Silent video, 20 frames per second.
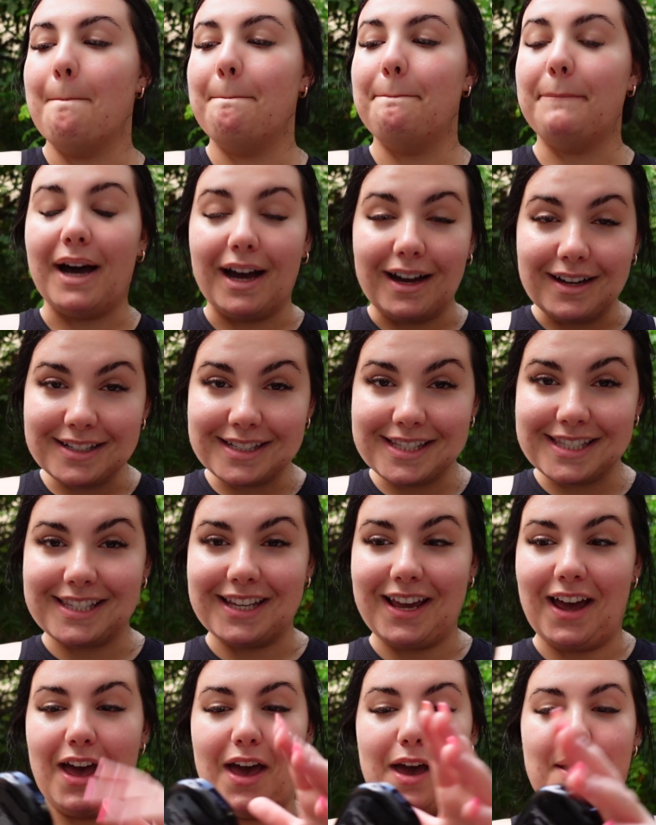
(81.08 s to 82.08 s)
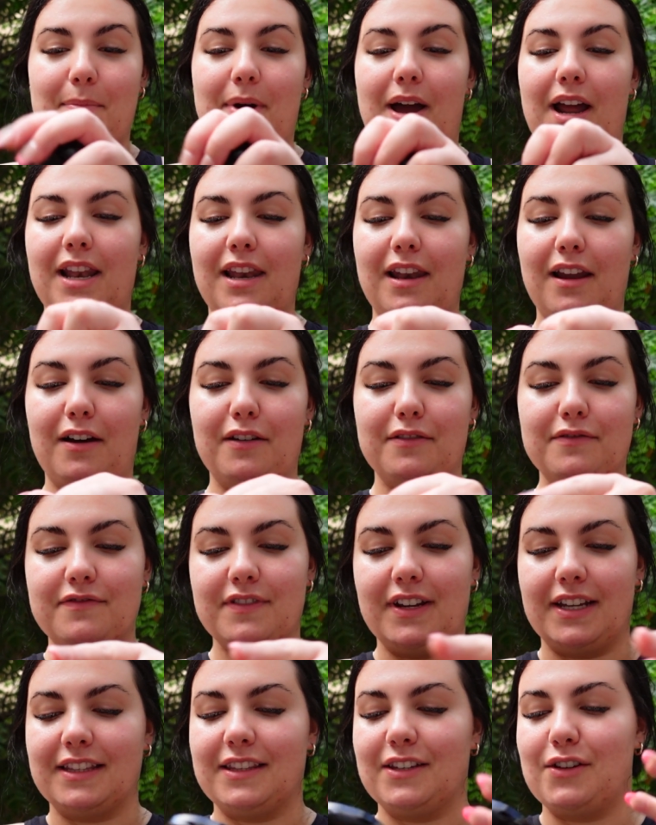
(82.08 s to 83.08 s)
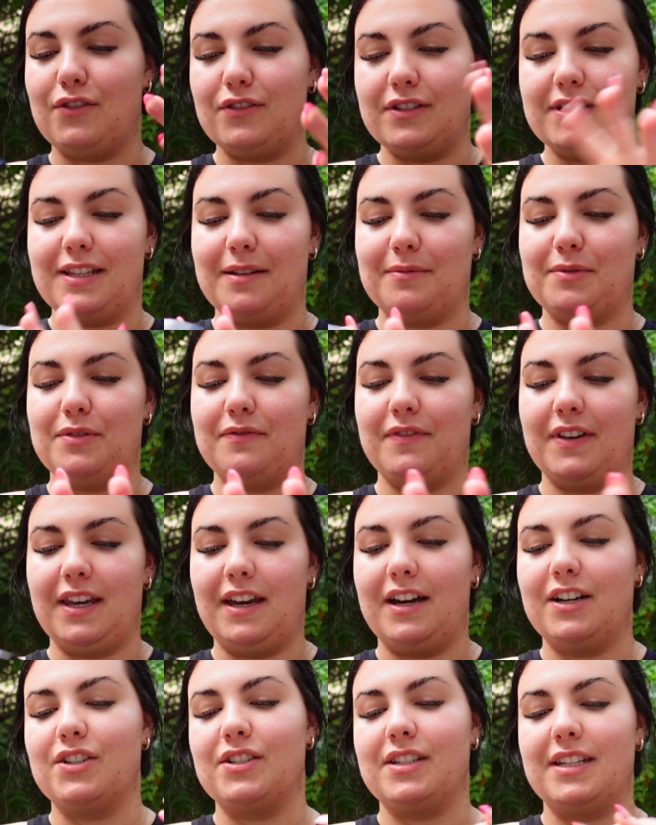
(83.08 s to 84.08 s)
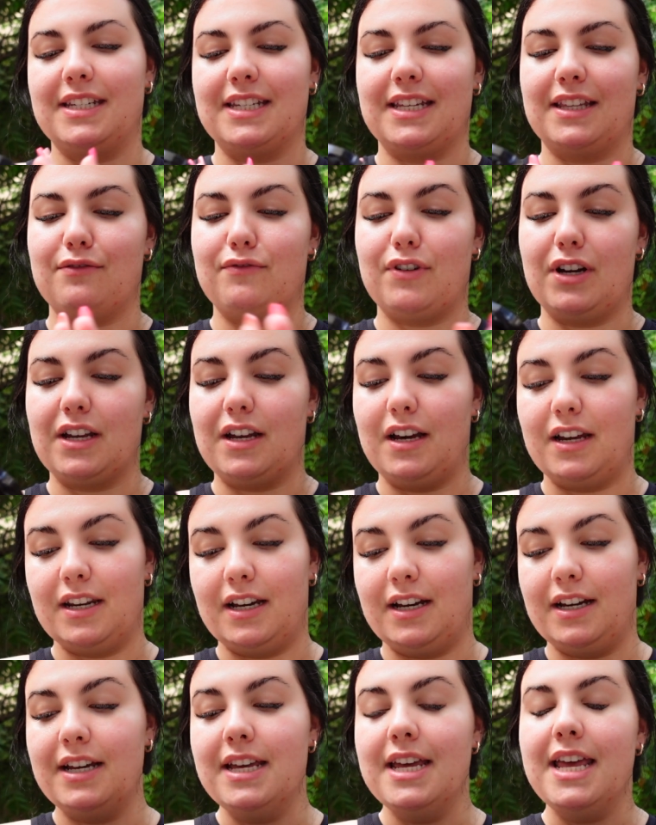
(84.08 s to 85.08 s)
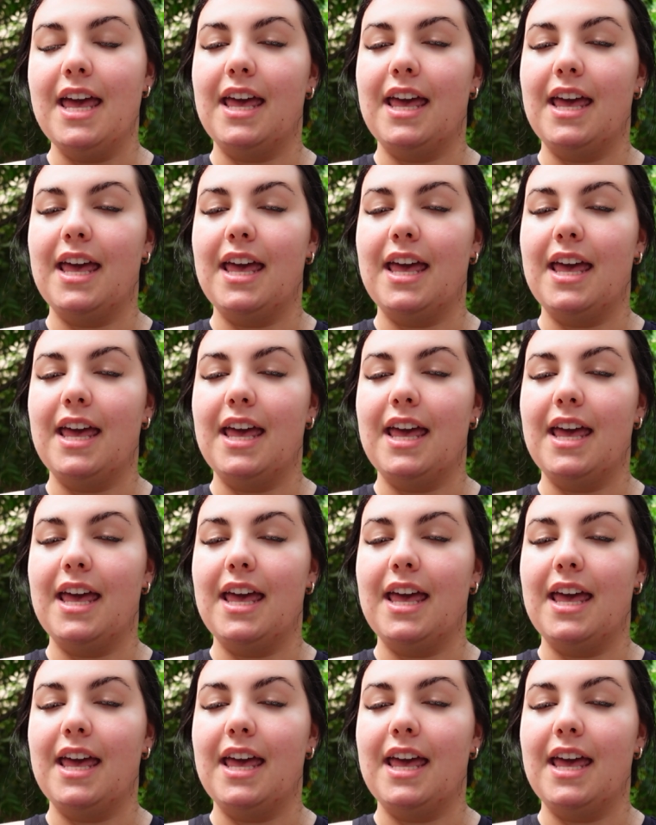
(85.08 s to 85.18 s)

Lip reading: but I love like the concept of it. I just need to get the right colour.